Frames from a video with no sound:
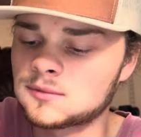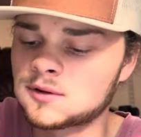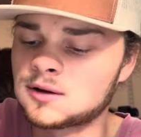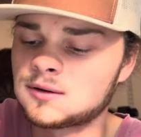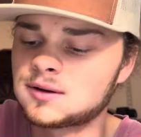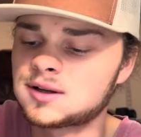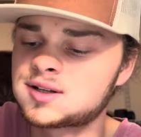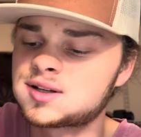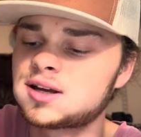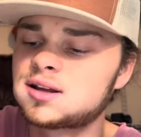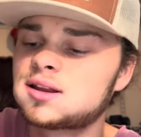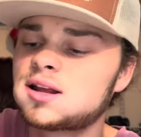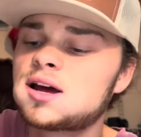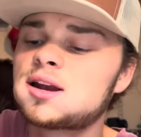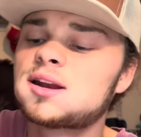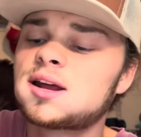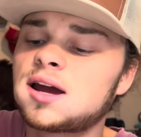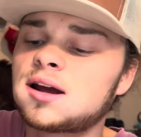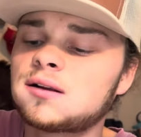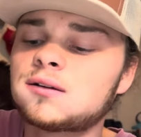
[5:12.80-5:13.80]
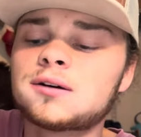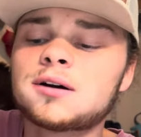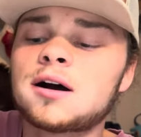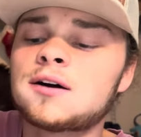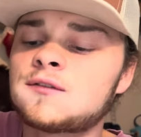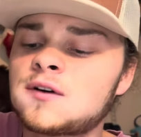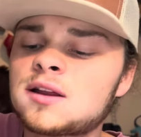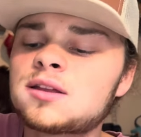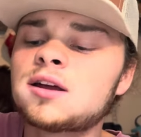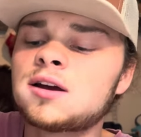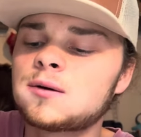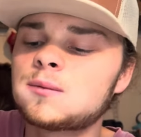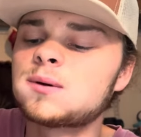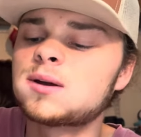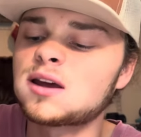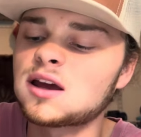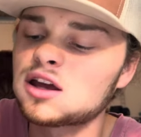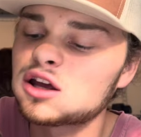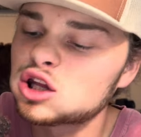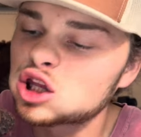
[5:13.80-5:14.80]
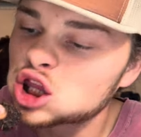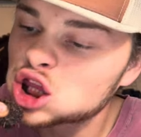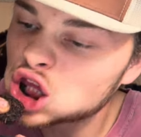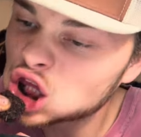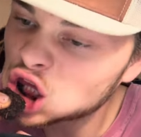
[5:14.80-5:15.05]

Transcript: Dude, let's get that dangler off. I think we can.